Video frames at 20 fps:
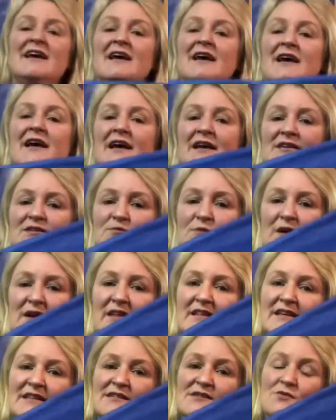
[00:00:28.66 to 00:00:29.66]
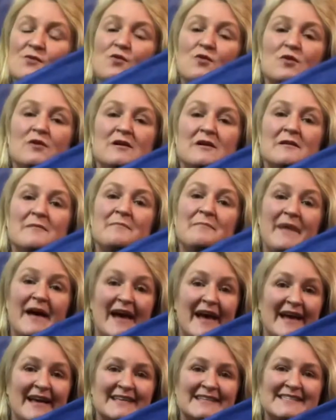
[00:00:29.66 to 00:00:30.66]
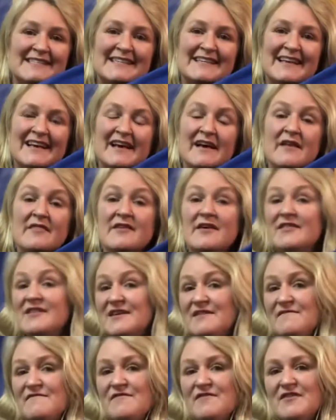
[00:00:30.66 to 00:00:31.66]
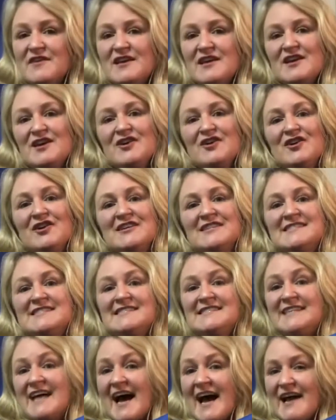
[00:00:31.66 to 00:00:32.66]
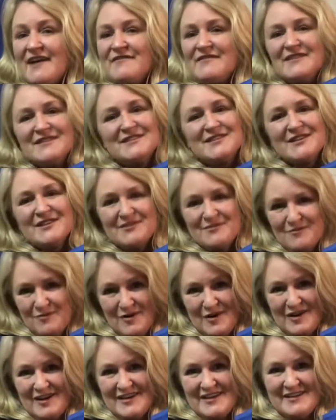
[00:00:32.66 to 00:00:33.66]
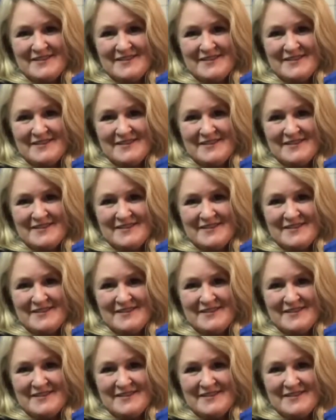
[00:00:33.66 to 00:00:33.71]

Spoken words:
is one of these cool bags. The theme for the year is Dive Into the Word.